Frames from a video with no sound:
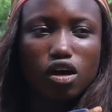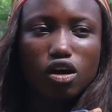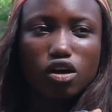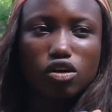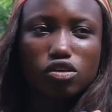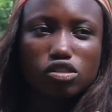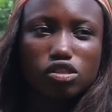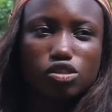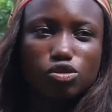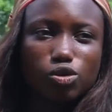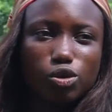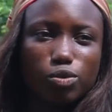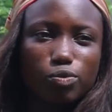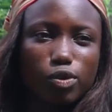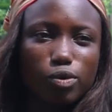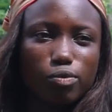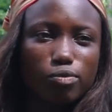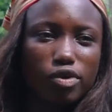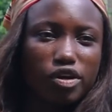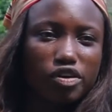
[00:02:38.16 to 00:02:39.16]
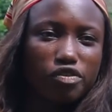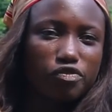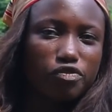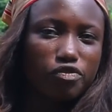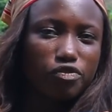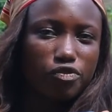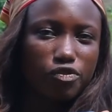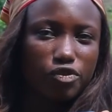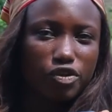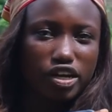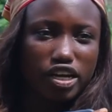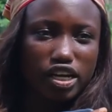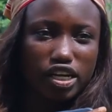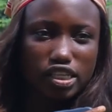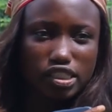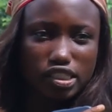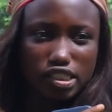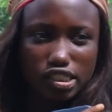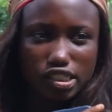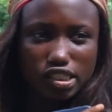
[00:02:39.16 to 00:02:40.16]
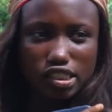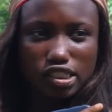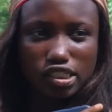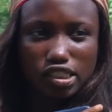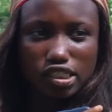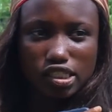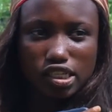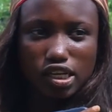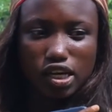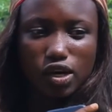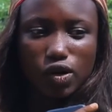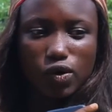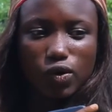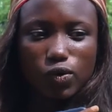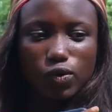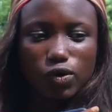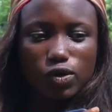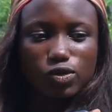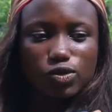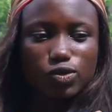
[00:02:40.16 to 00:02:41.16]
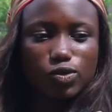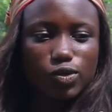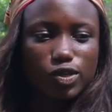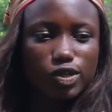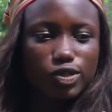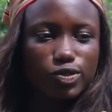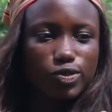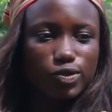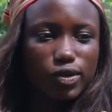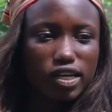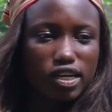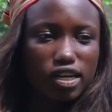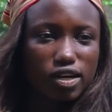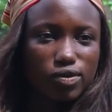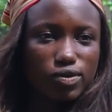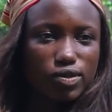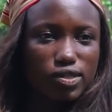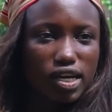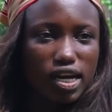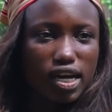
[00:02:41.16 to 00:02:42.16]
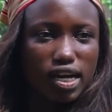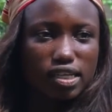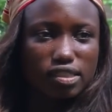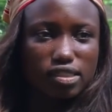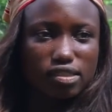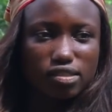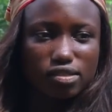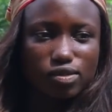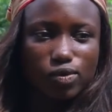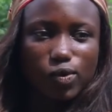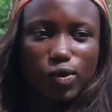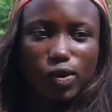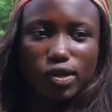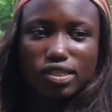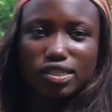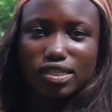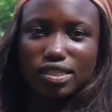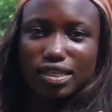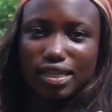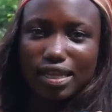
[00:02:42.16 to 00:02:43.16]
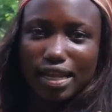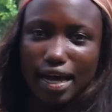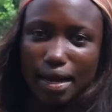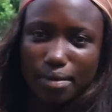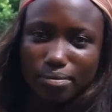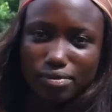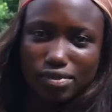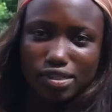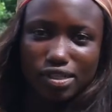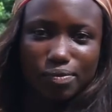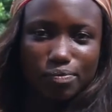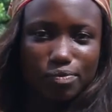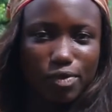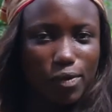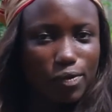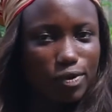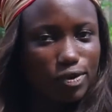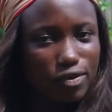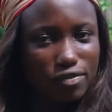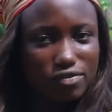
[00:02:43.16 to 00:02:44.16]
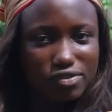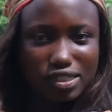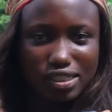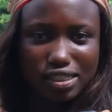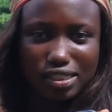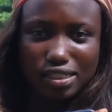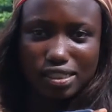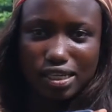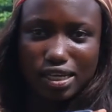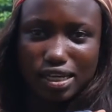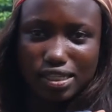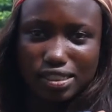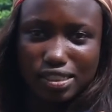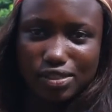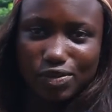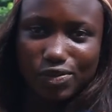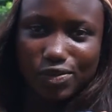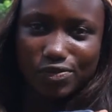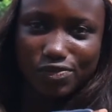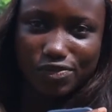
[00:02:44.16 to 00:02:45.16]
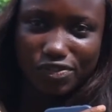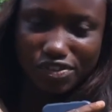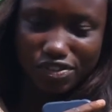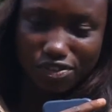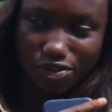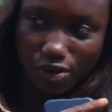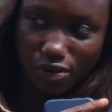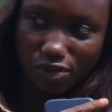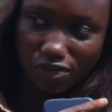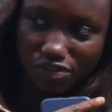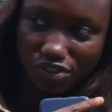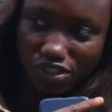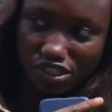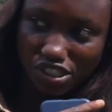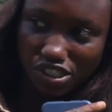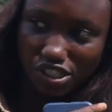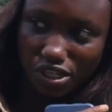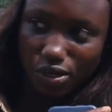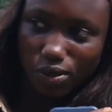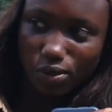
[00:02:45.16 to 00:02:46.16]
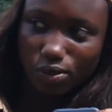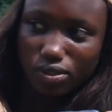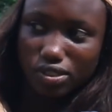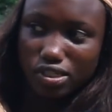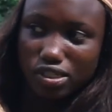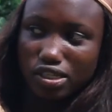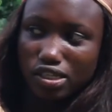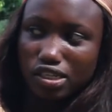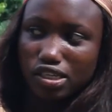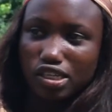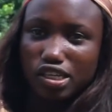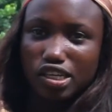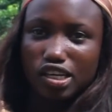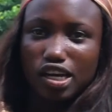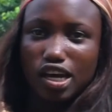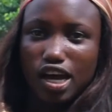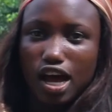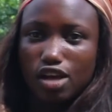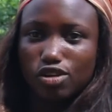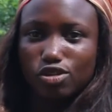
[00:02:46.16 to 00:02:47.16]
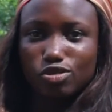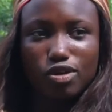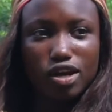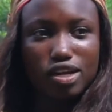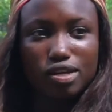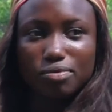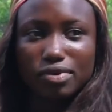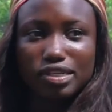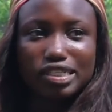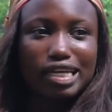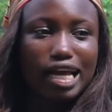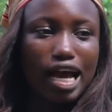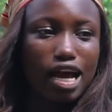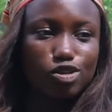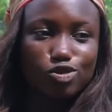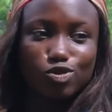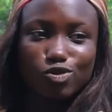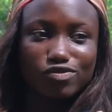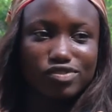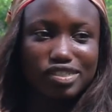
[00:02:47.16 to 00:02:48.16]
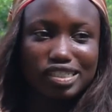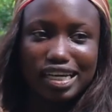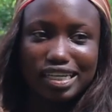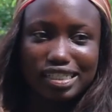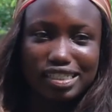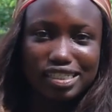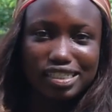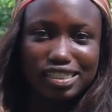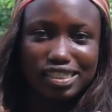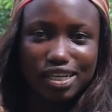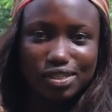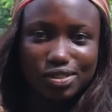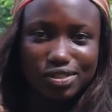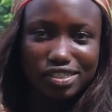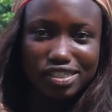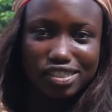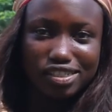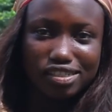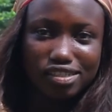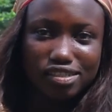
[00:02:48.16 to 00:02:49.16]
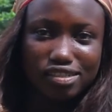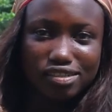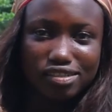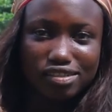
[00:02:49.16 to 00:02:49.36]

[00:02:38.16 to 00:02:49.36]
I only know about my friend who was going to Alausa and got slapped by one of the sales of officials. I don't know anybody that has COVID-19 actually.